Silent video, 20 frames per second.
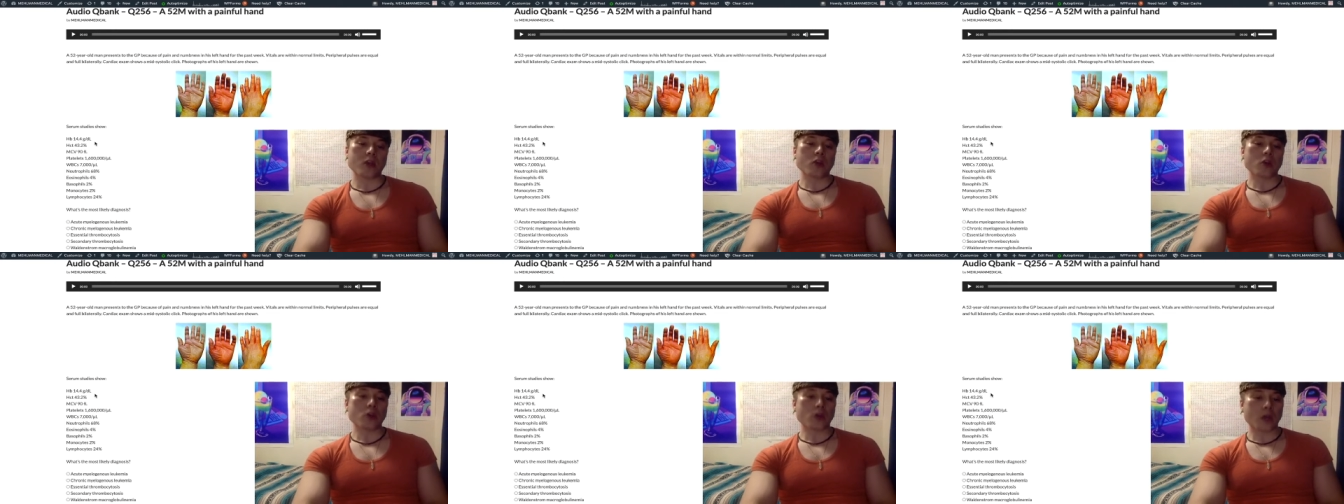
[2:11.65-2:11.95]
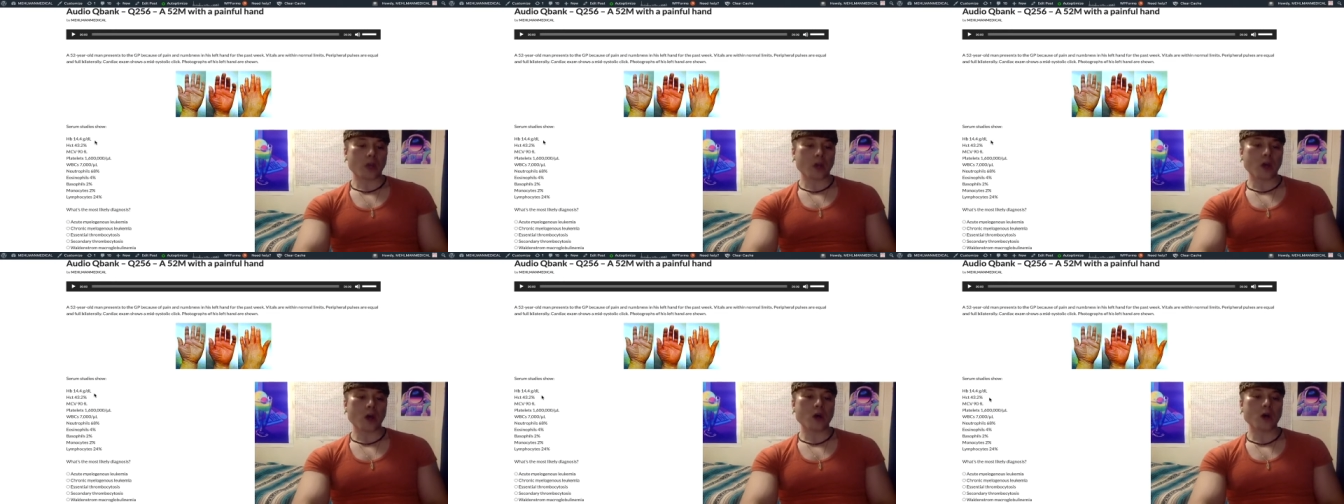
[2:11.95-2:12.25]
you're
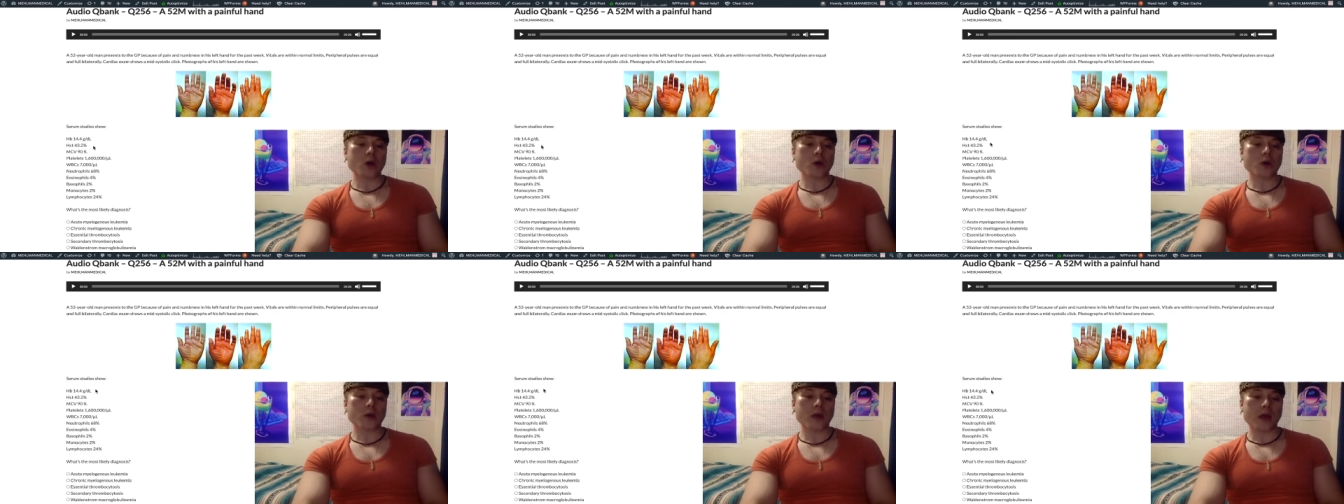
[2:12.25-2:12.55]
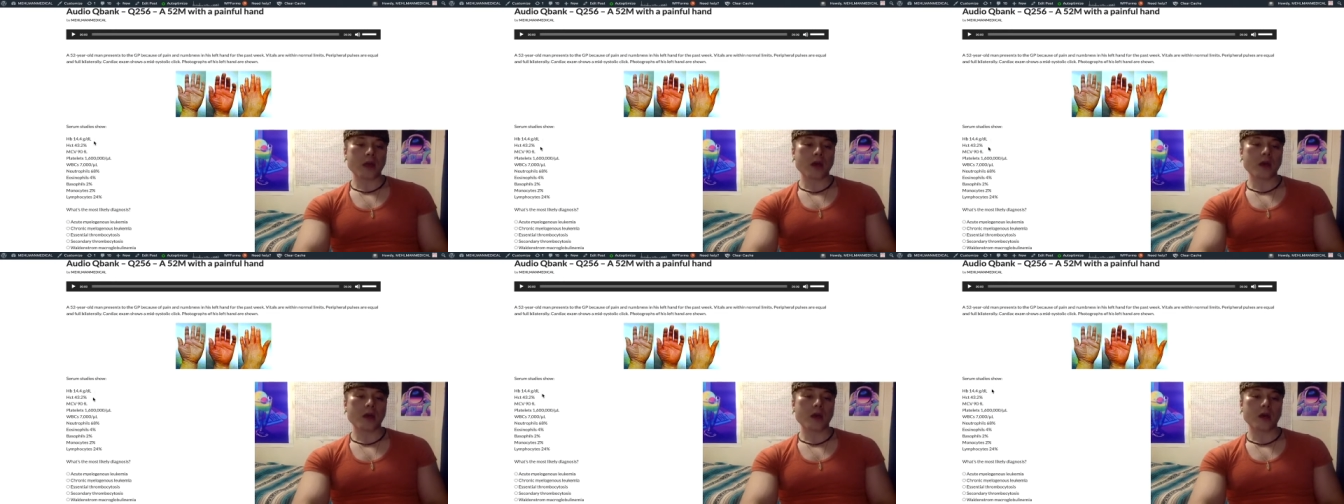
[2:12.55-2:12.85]
like, oh
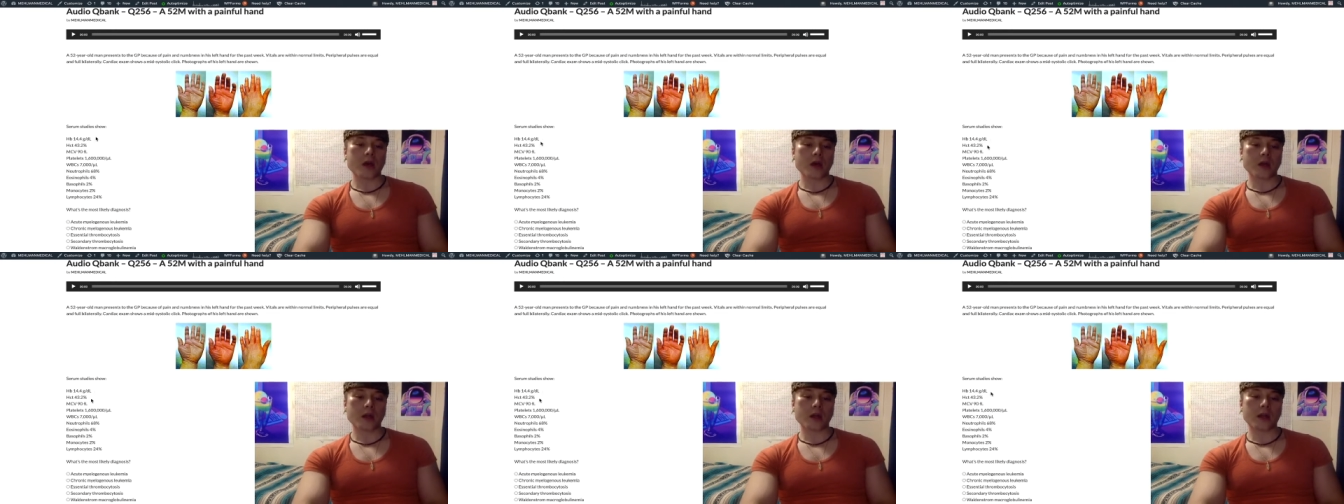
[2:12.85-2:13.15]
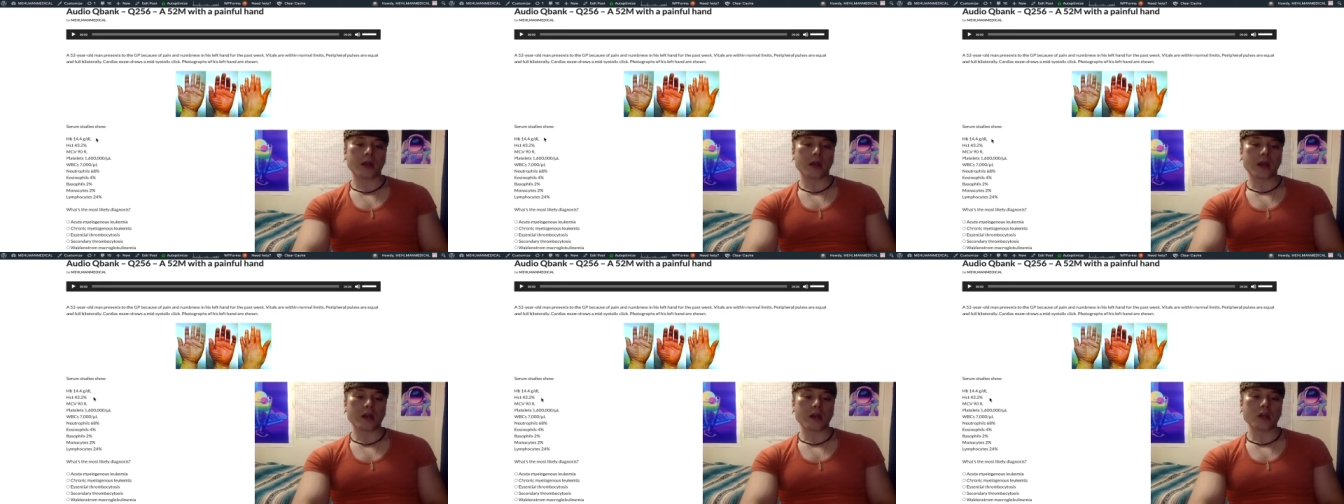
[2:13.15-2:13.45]
yeah,
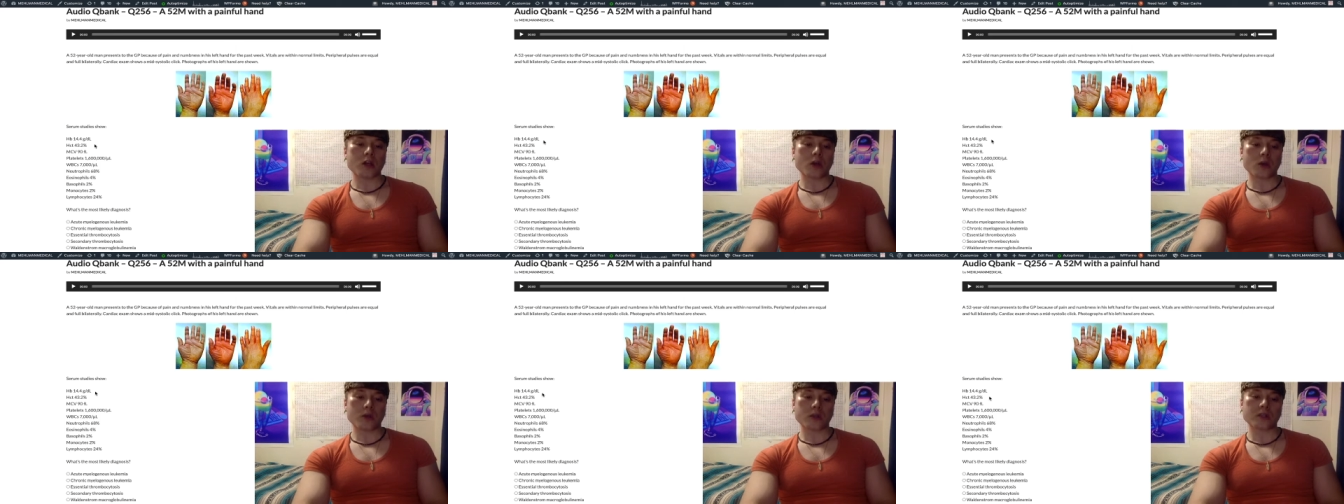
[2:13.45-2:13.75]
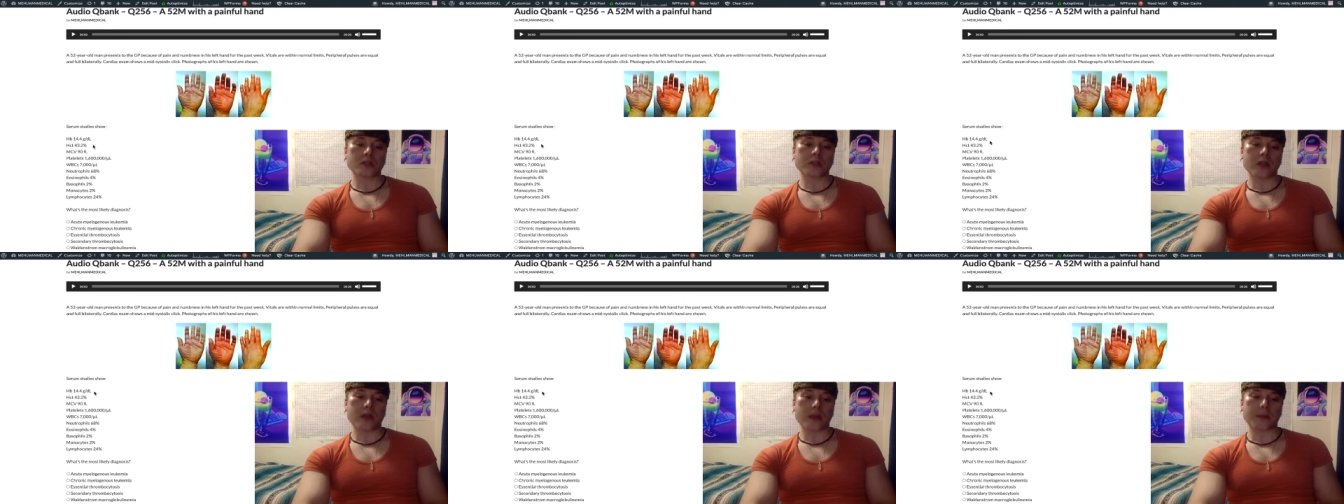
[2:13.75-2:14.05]
like I didn't
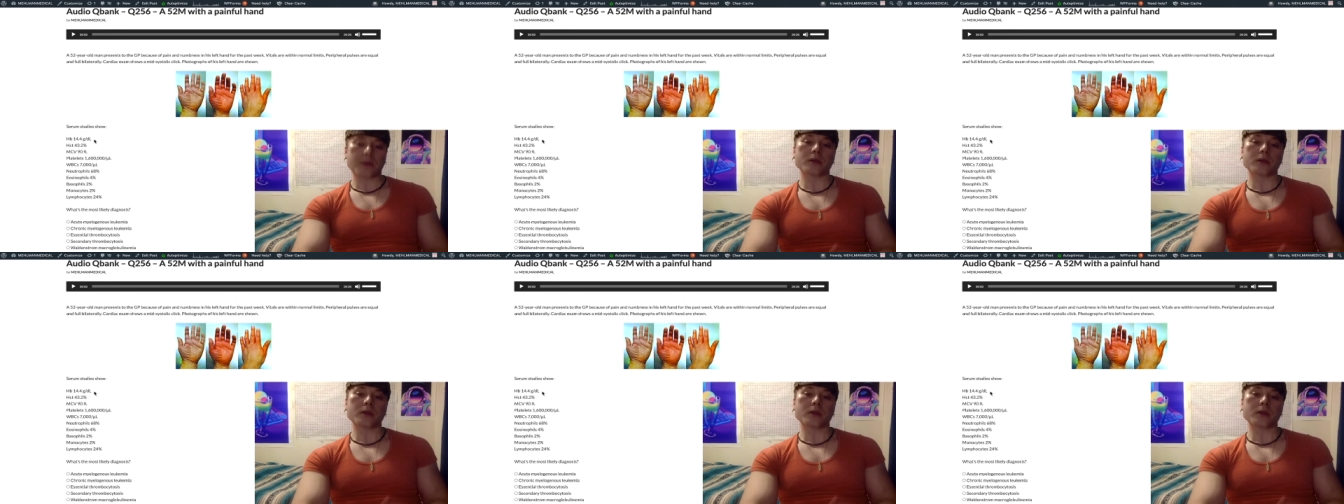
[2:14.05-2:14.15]
notice that,